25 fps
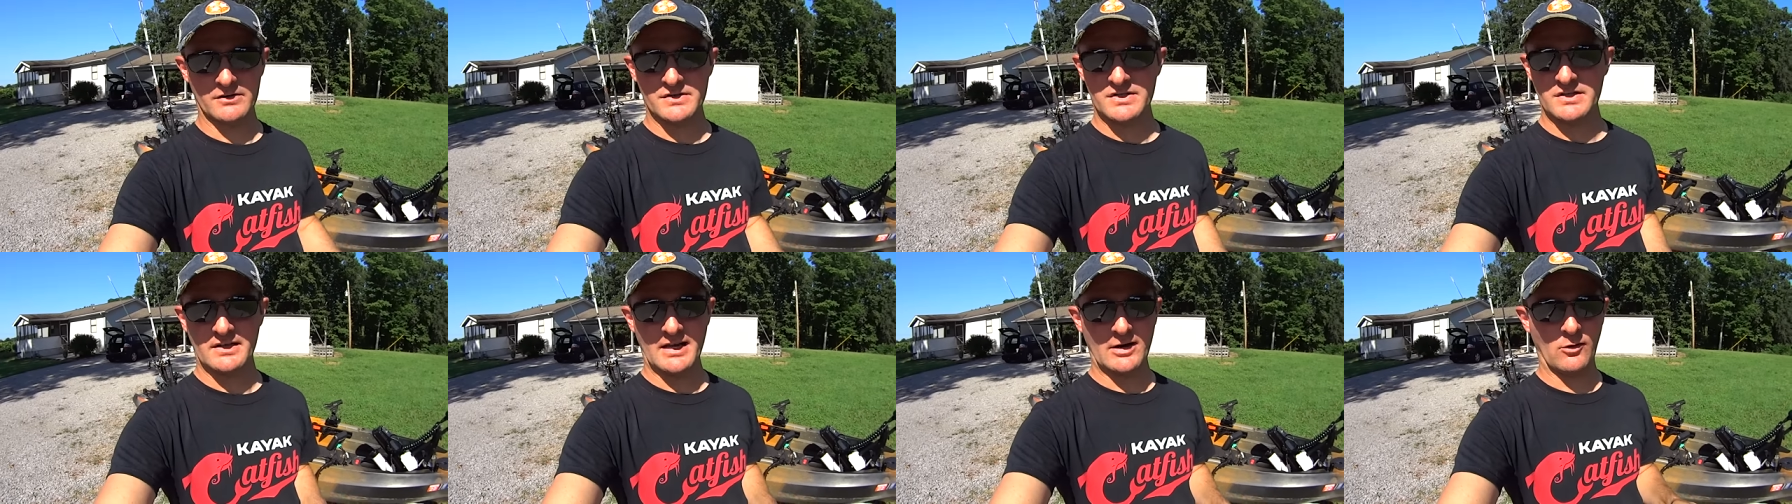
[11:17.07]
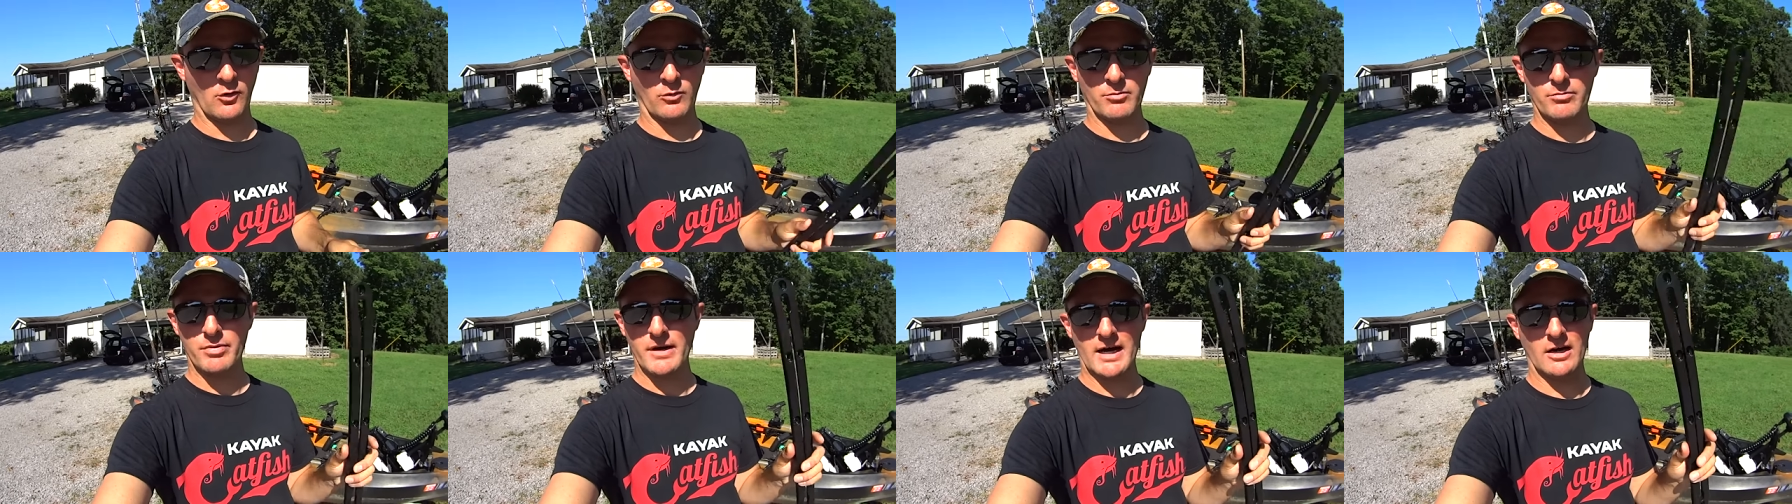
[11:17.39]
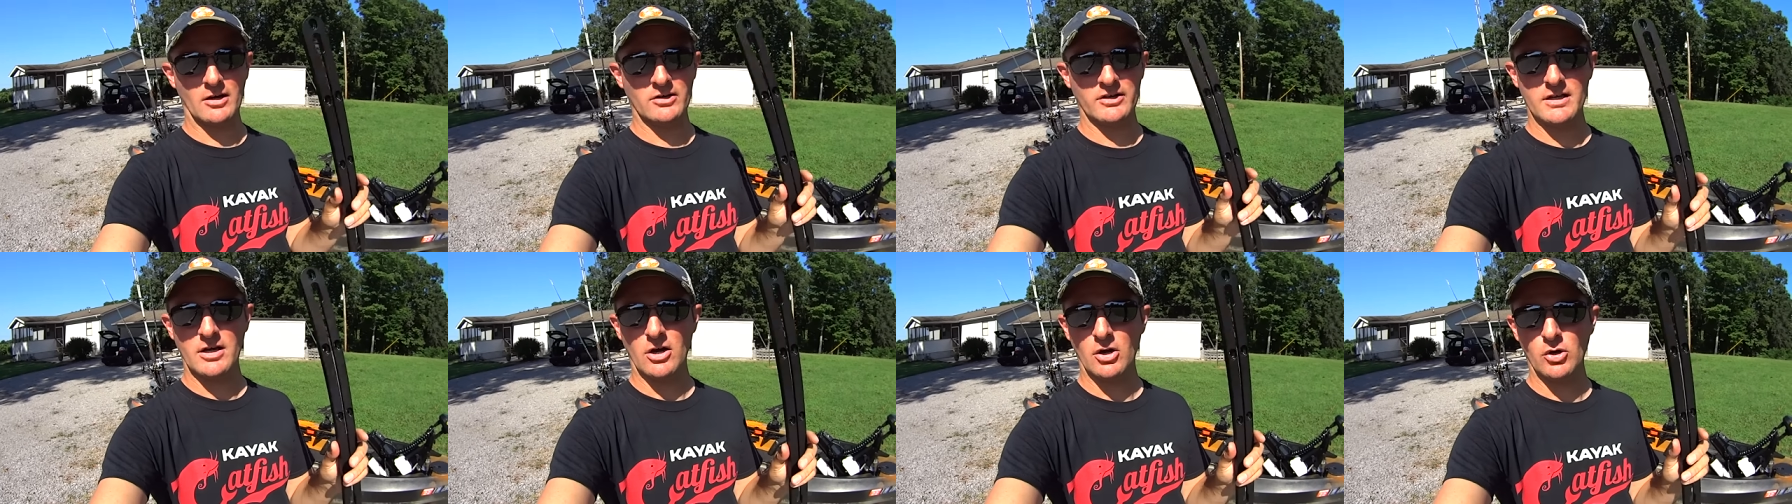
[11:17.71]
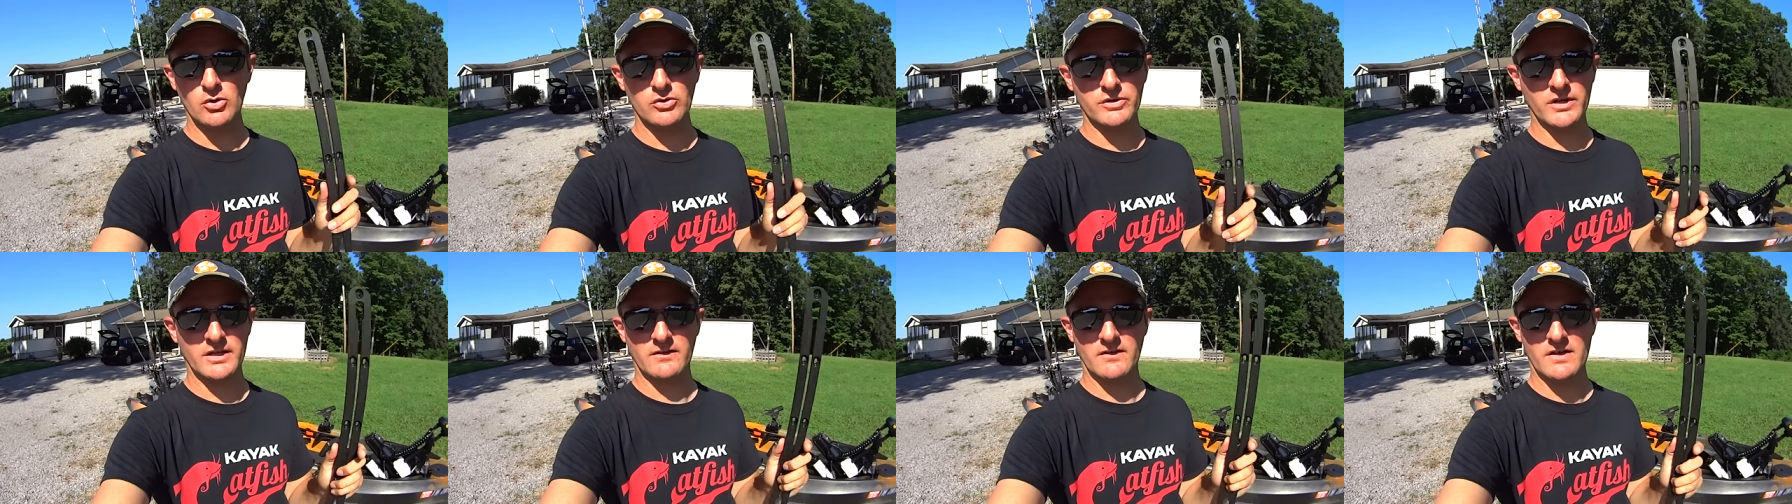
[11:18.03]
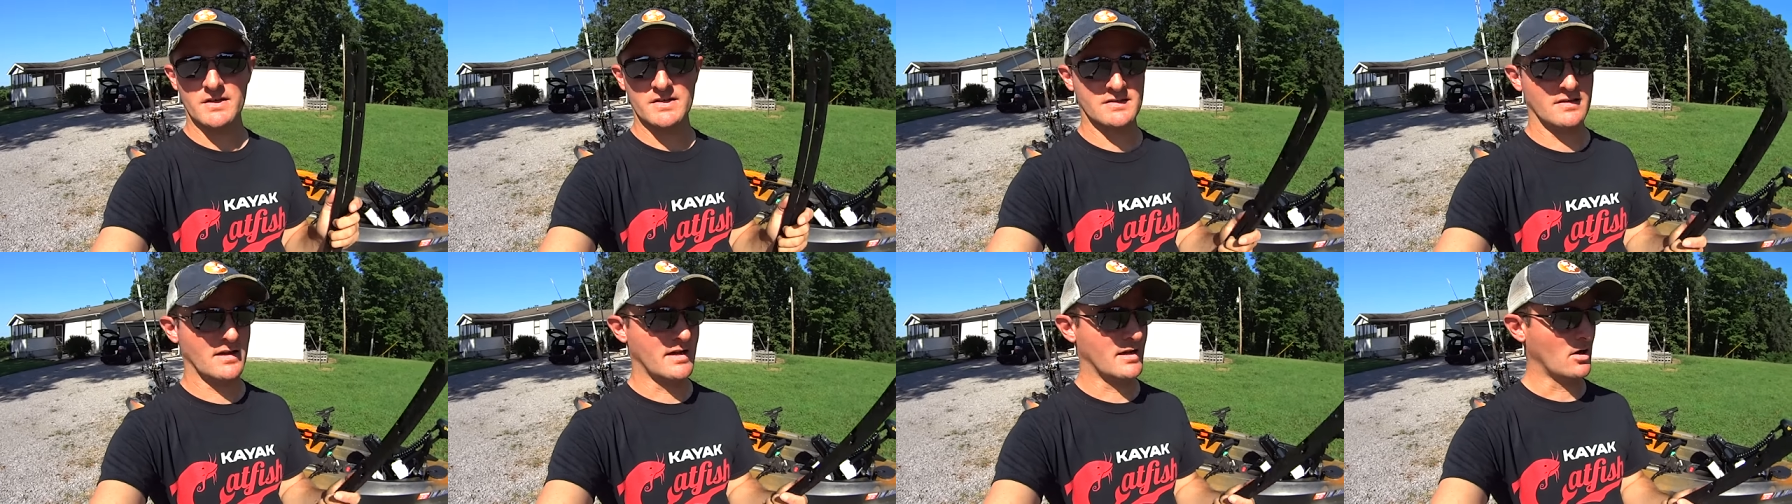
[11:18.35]
So they were barely holding
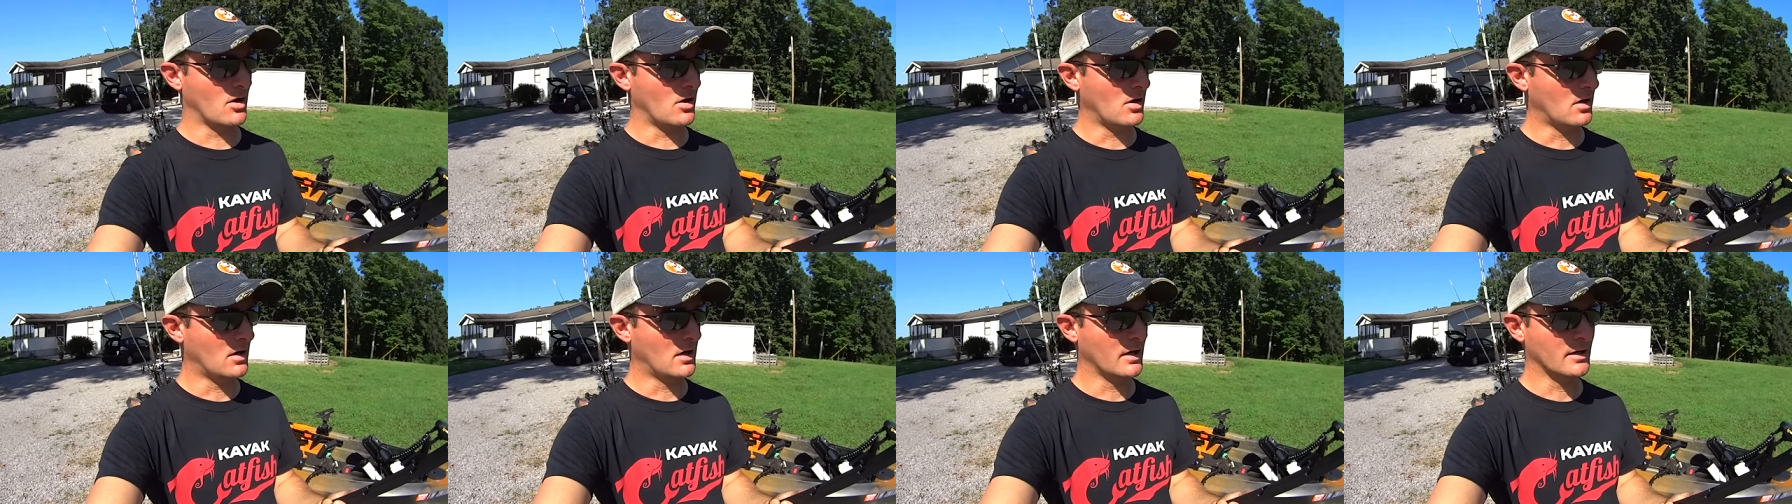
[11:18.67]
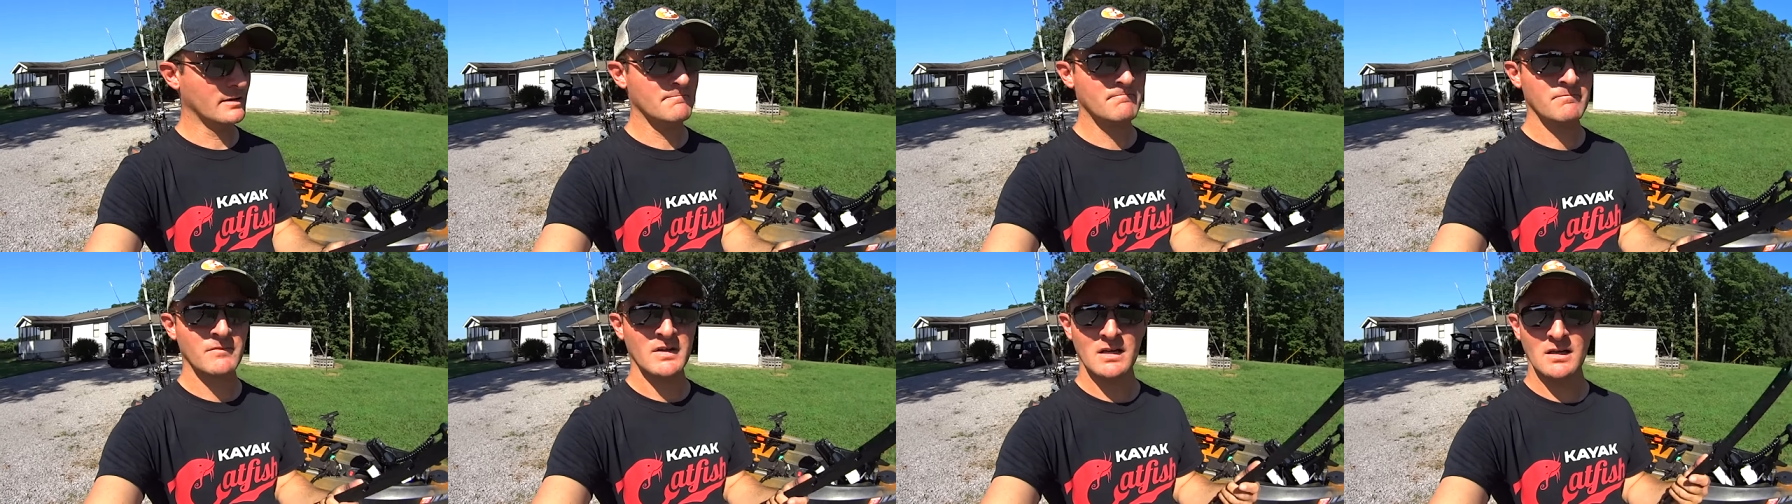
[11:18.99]
this thing on